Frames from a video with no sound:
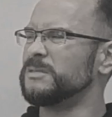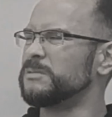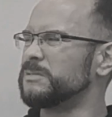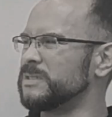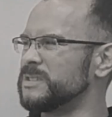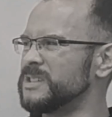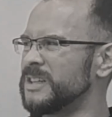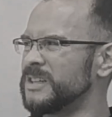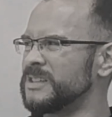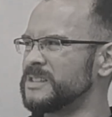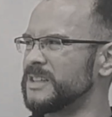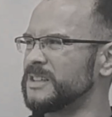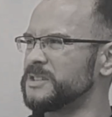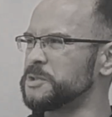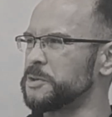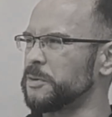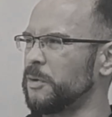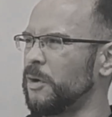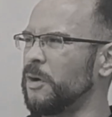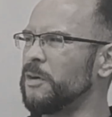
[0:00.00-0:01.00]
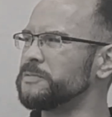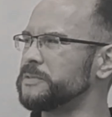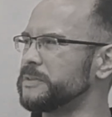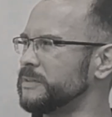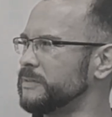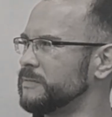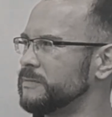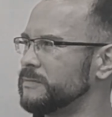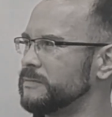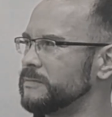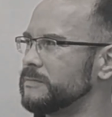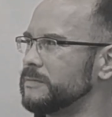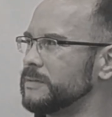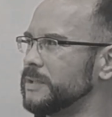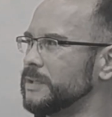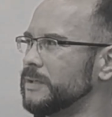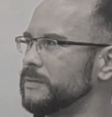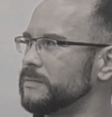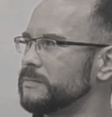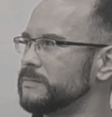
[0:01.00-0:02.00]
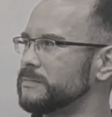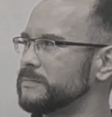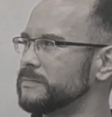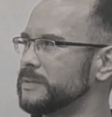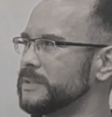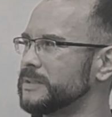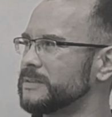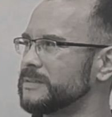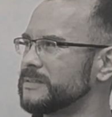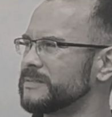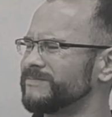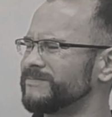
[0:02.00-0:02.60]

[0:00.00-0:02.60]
know, where'd you guys get your coffee? You know, like,